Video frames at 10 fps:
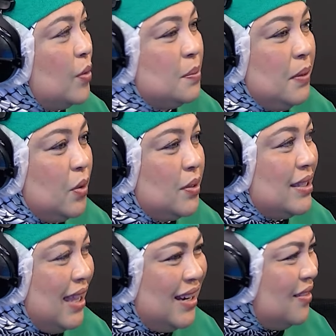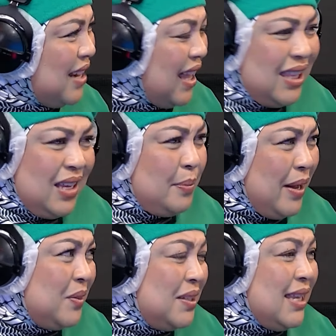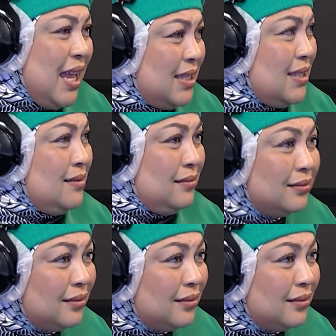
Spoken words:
was because they know nothing about this cancer.